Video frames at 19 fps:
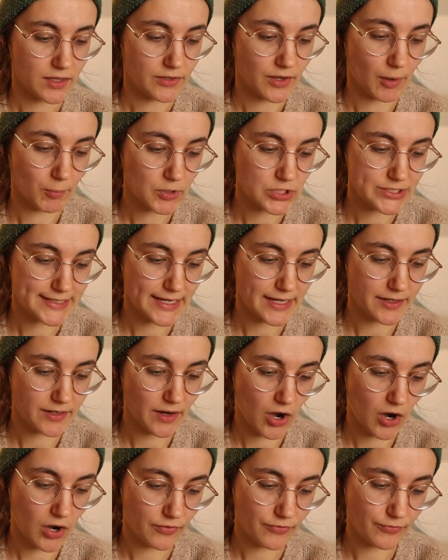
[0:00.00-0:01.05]
number
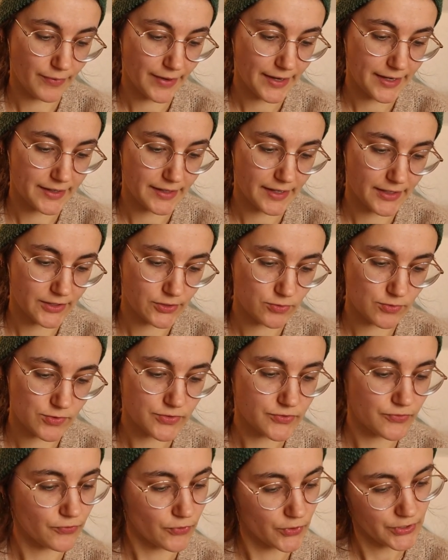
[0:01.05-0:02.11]
10 Off-White. I
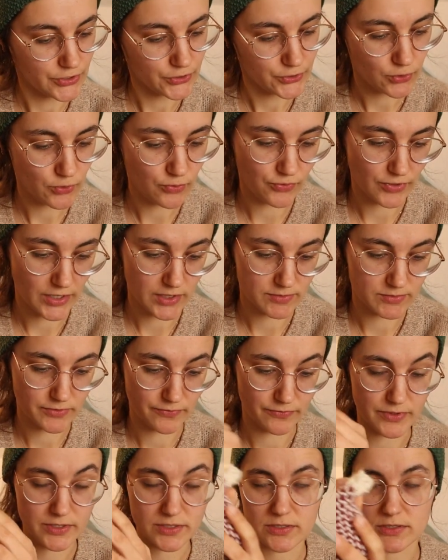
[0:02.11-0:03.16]
used 42 grams
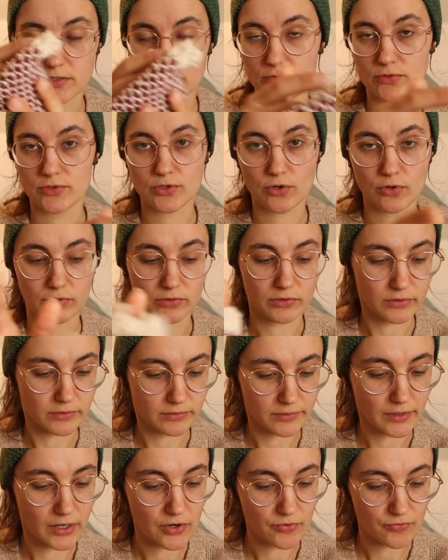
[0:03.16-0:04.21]
of this. So in total,
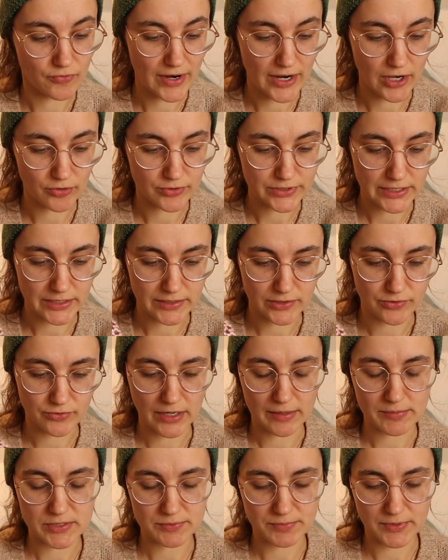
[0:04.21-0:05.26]
around 80
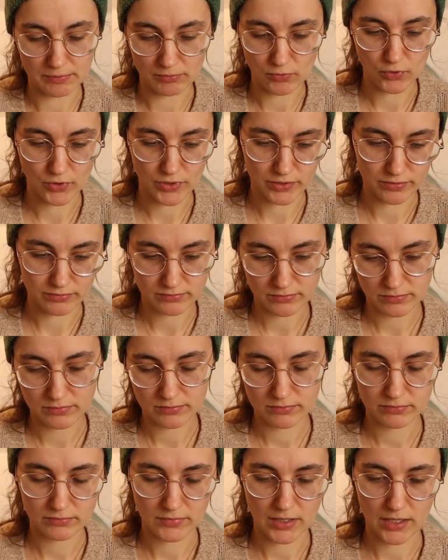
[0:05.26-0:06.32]
grams, a bit more
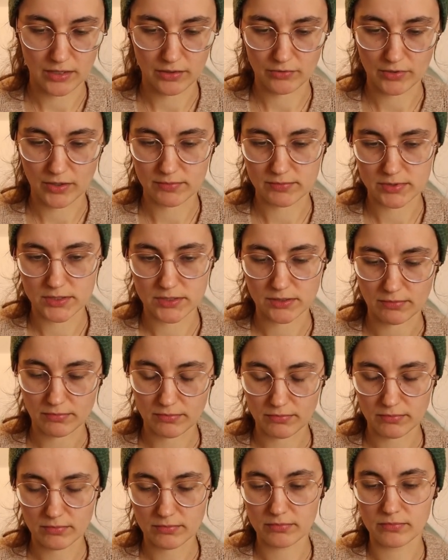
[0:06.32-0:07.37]
80 grams.
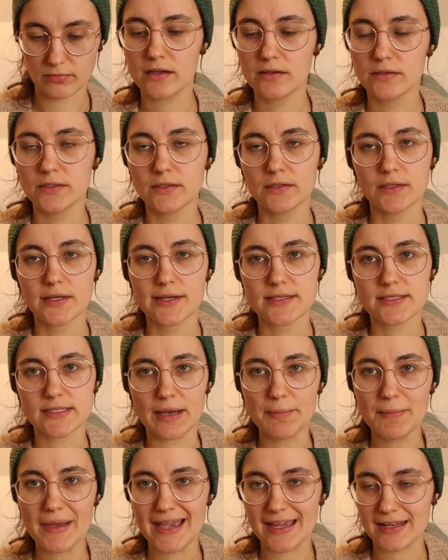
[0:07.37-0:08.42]

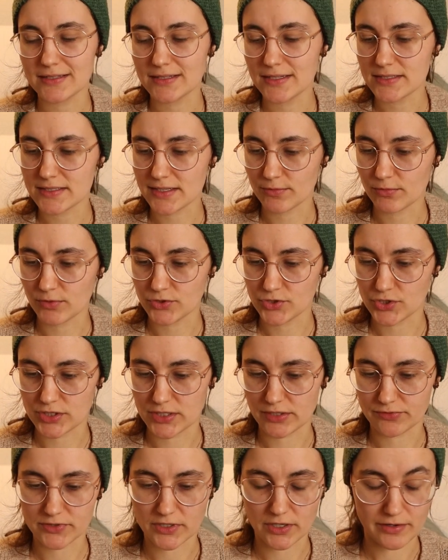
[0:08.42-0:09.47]
Some endings I will
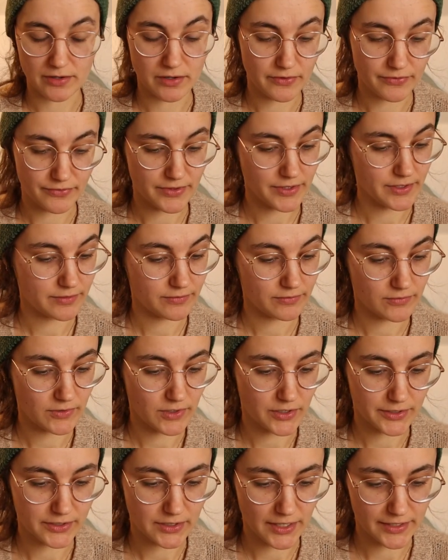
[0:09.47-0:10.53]
just have cut off that
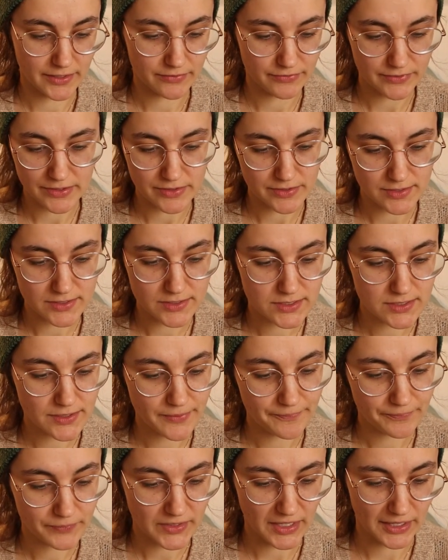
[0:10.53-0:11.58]
are kind of in this
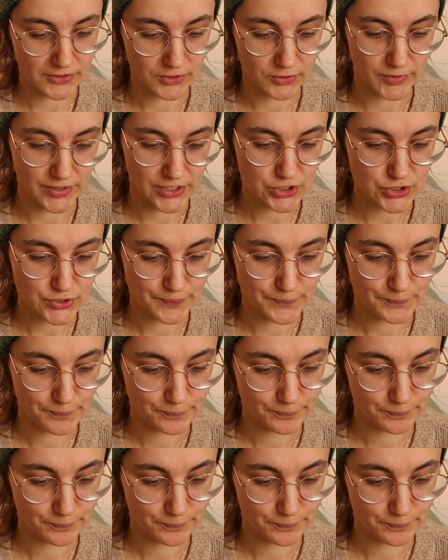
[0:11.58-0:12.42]
calculation.